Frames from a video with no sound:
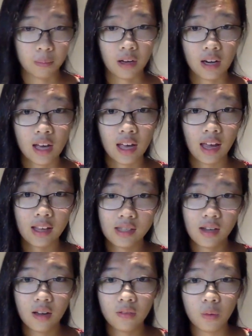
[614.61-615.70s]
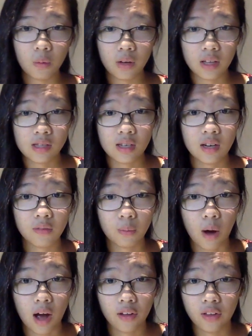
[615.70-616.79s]
But instead of
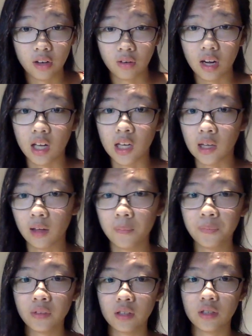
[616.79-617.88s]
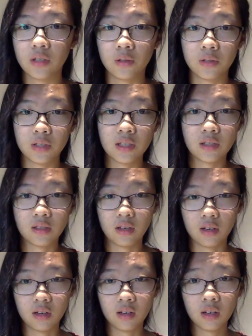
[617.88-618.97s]
wealth and greed, he chooses
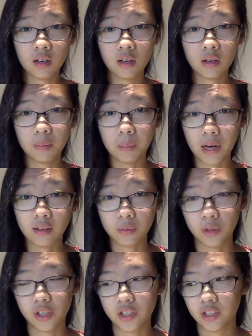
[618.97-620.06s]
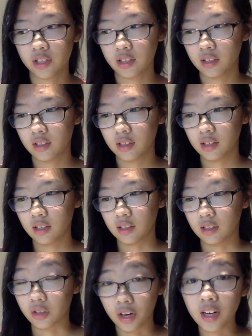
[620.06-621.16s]
the belt, which
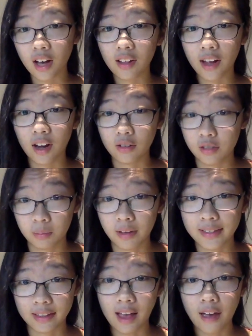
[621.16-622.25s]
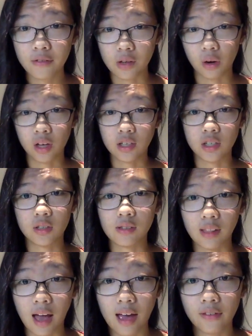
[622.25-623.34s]
the green color can also symbolize life. So he chooses
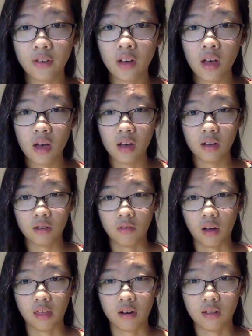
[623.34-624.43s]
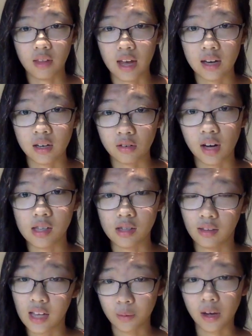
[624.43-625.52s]
life rather than greed. So
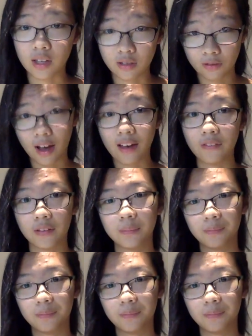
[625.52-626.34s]
that's why he survived.